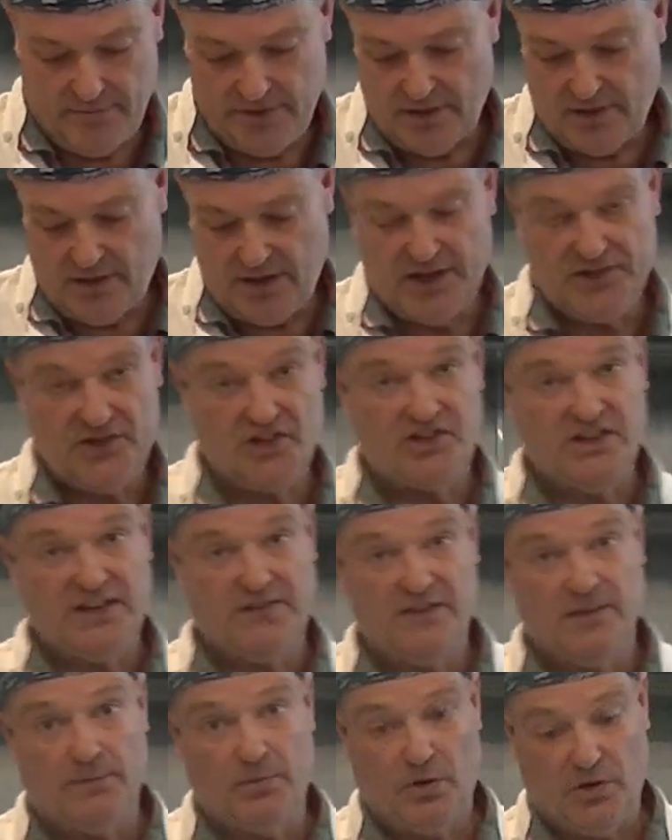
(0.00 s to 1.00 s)
I just
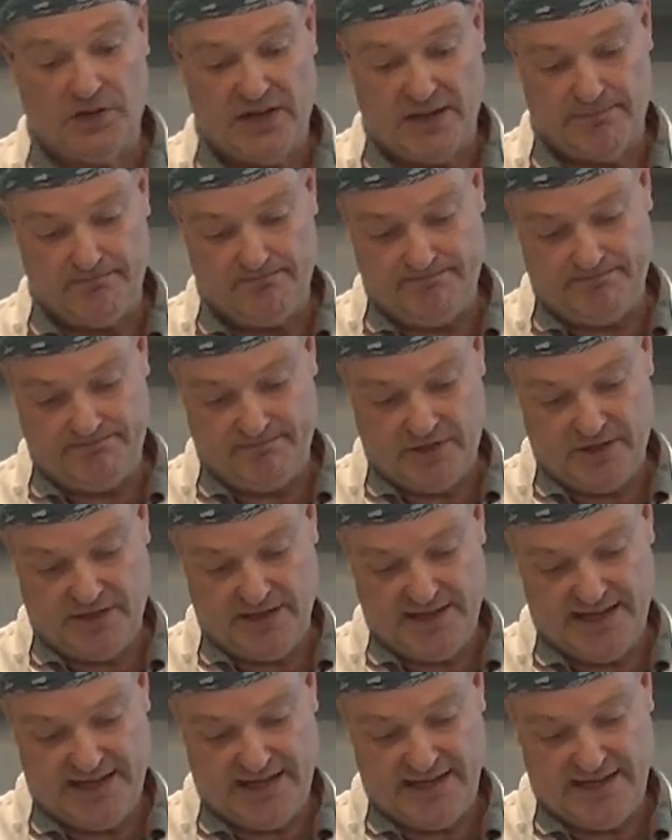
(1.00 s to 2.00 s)
lift the board up
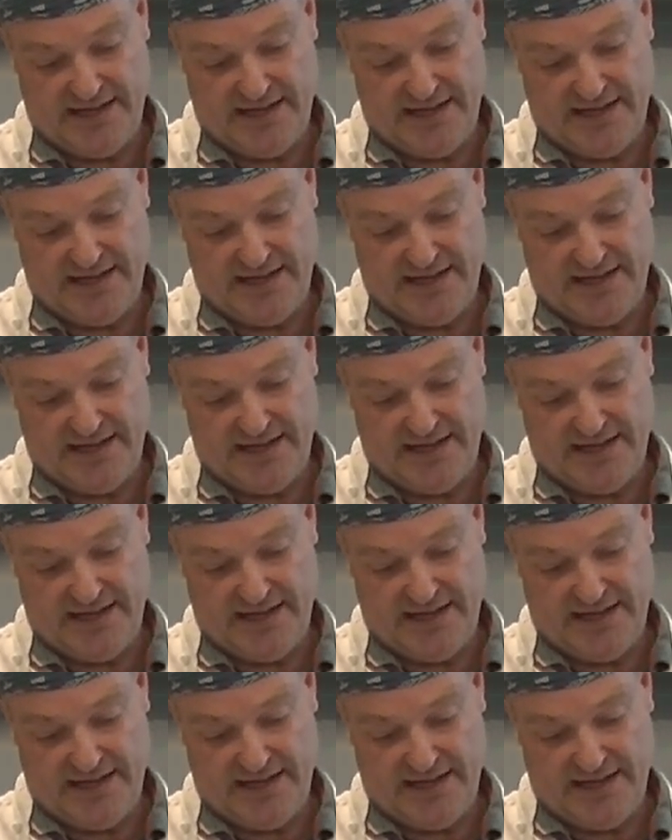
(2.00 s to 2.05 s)
like that,